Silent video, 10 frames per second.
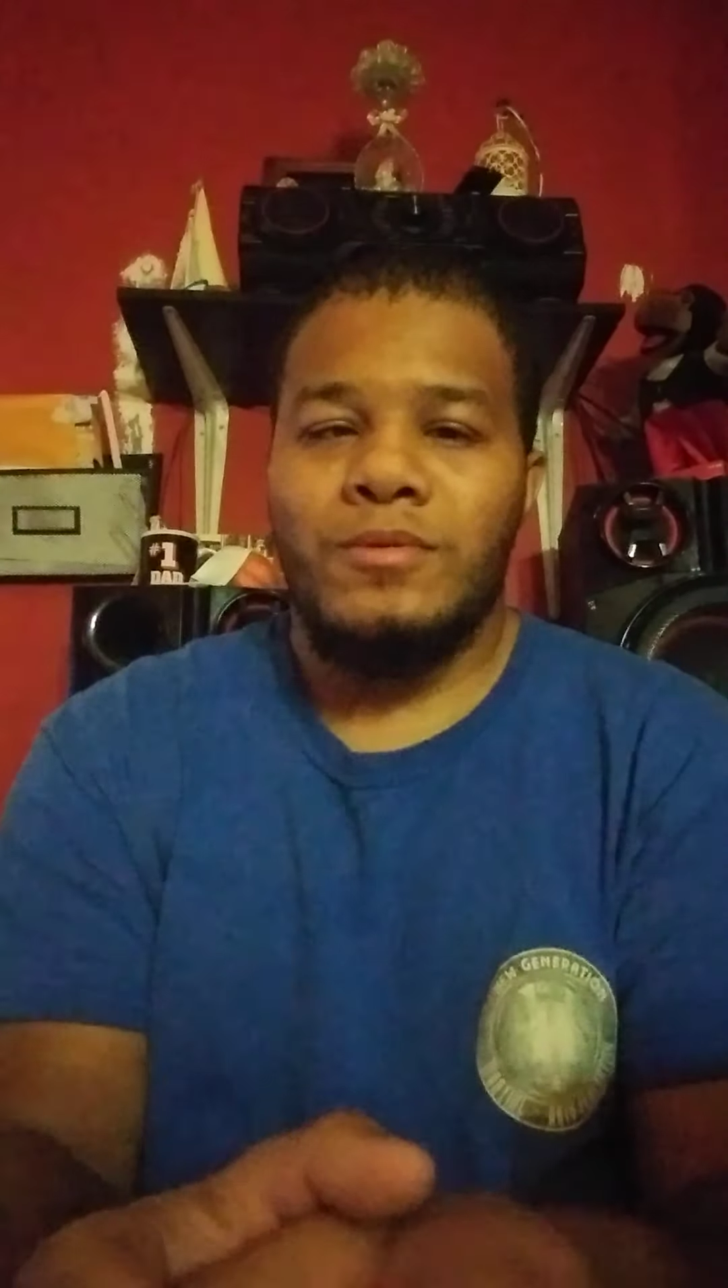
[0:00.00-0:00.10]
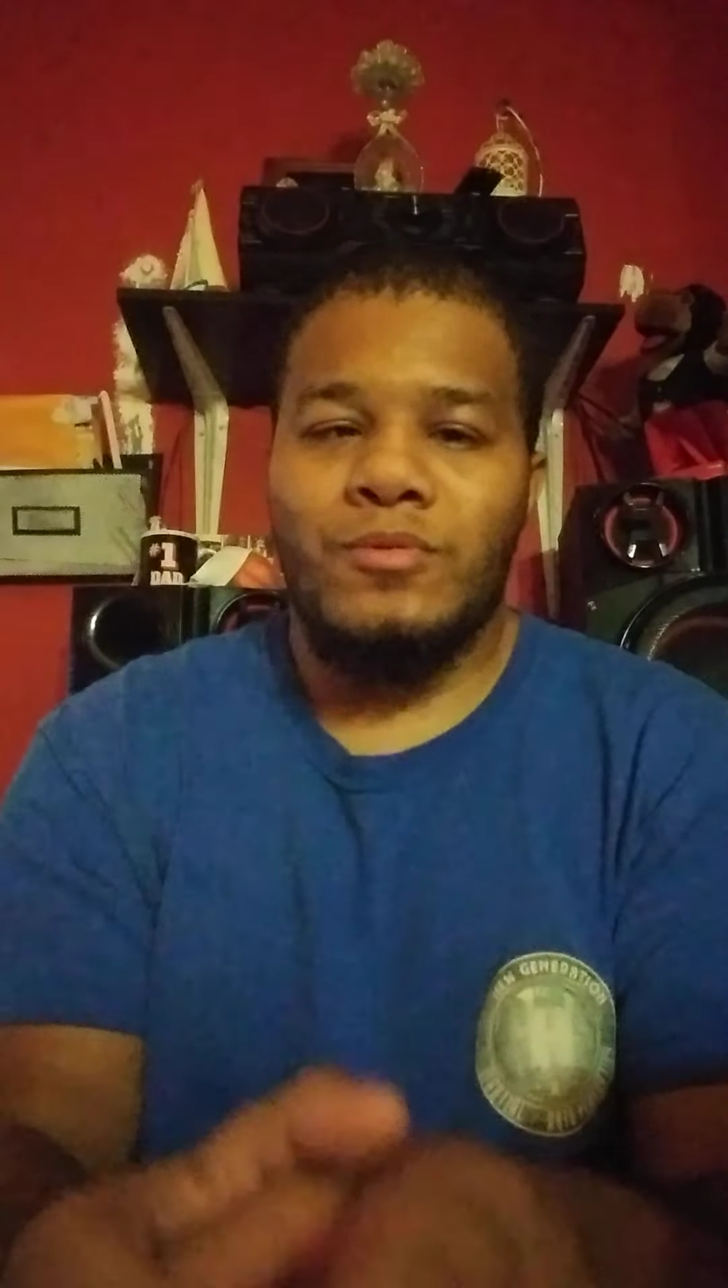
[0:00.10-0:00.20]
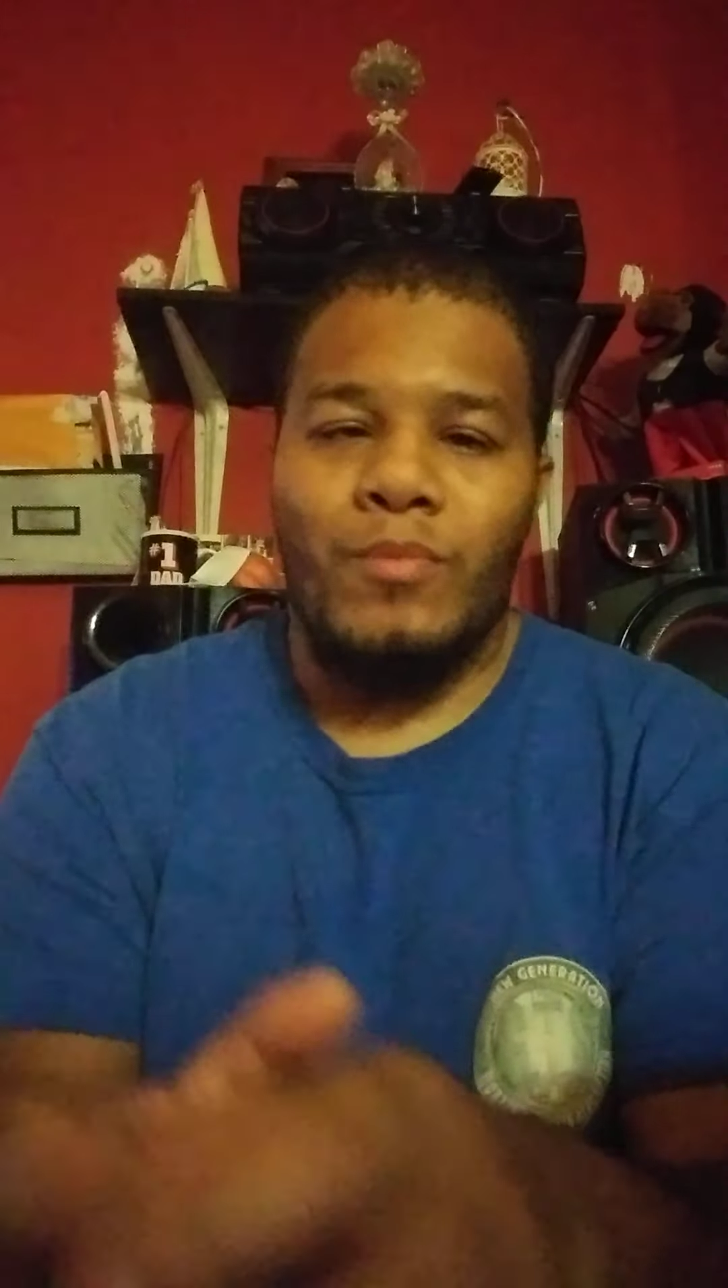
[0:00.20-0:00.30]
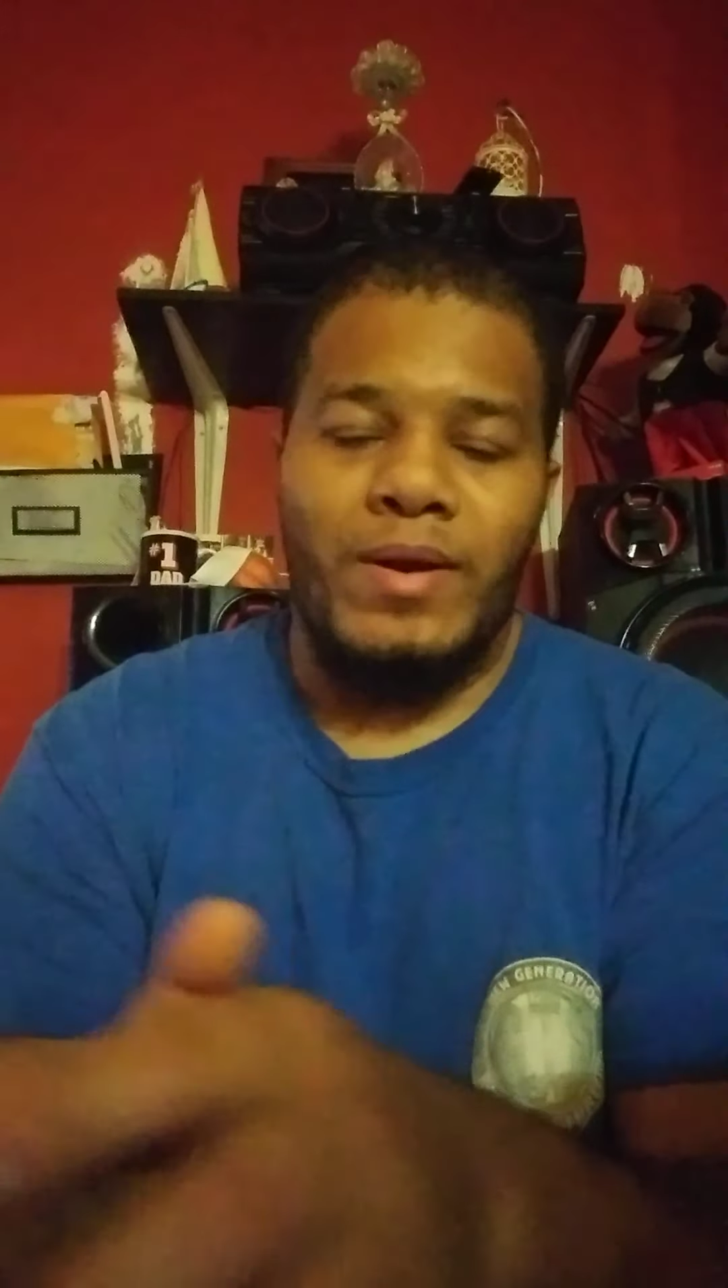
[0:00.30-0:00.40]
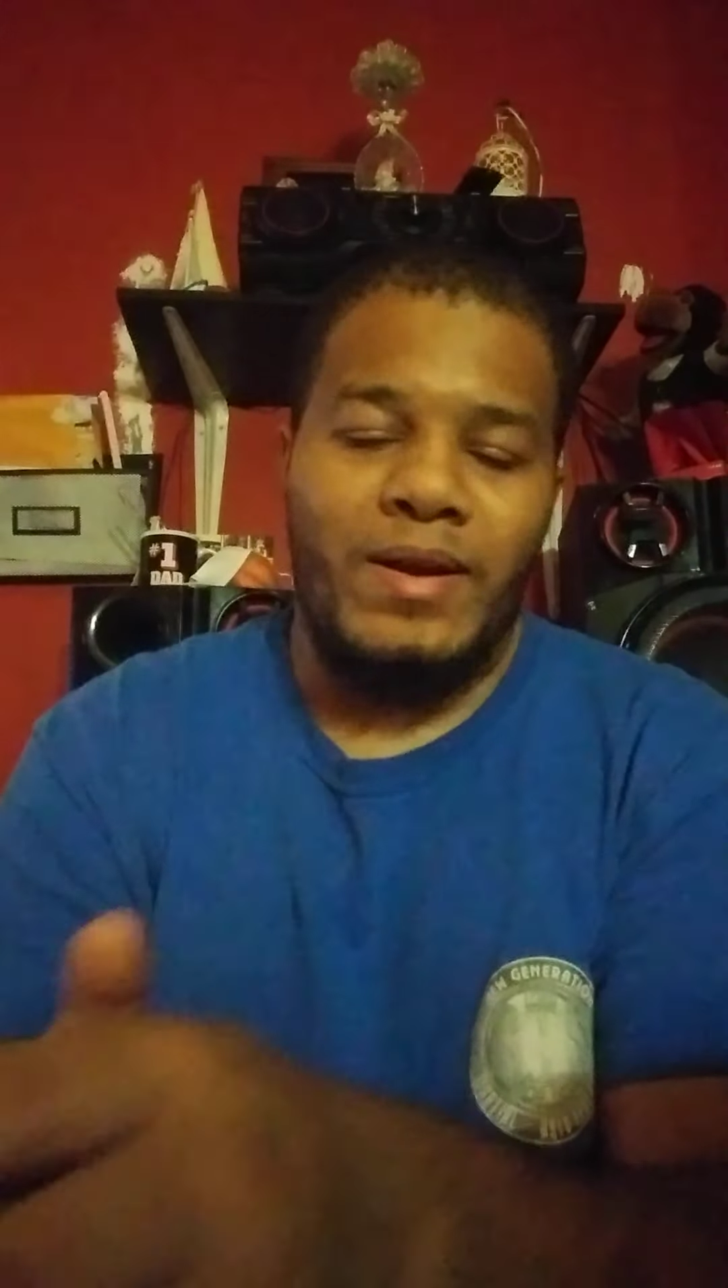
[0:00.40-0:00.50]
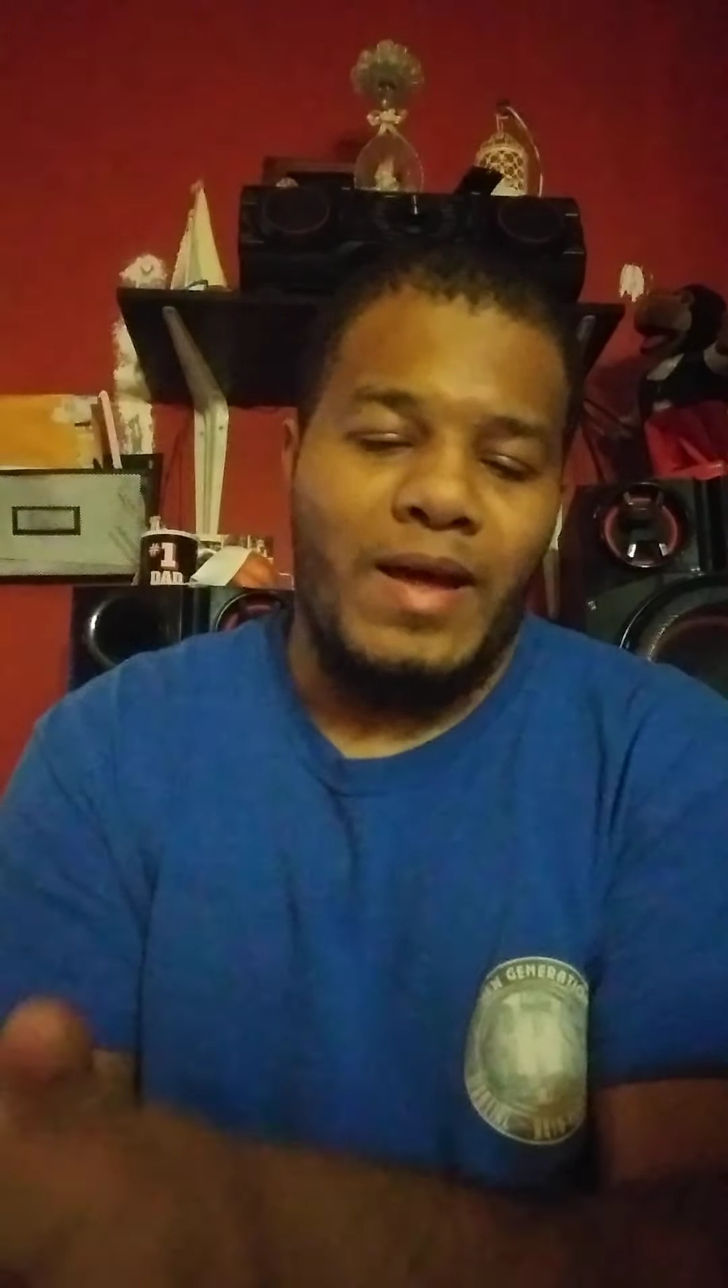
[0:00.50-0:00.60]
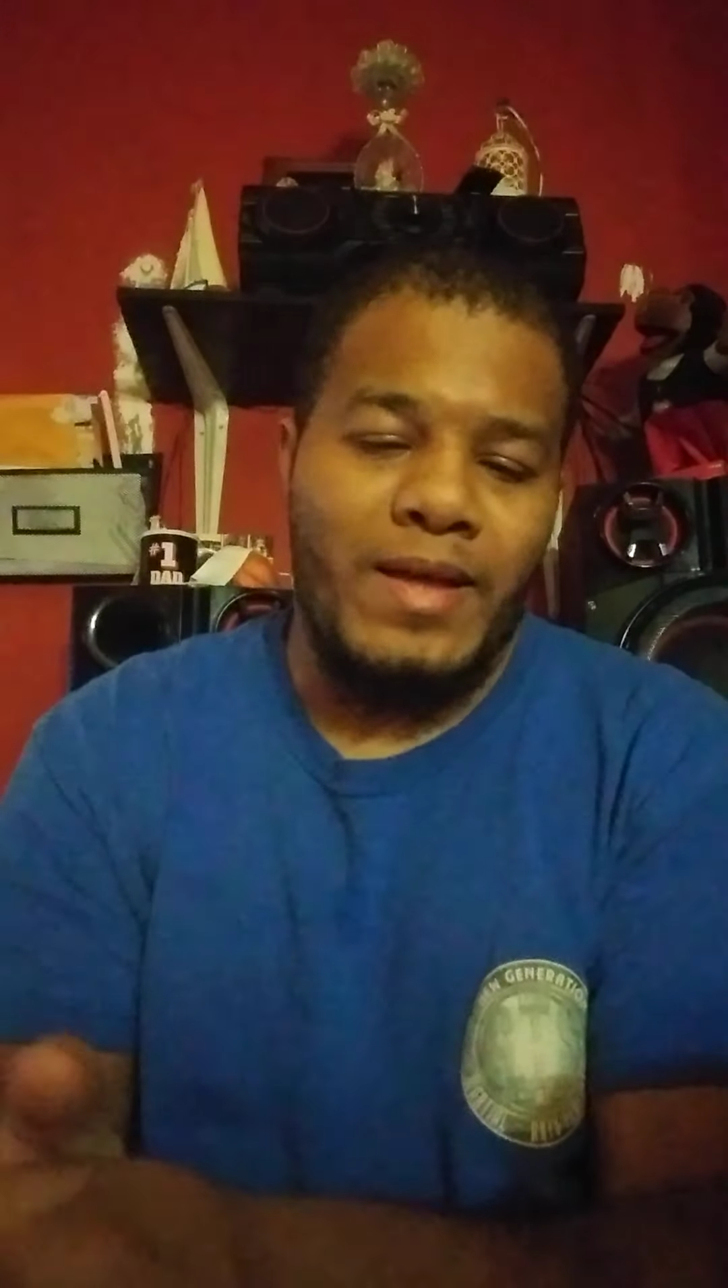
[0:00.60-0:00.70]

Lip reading: to when it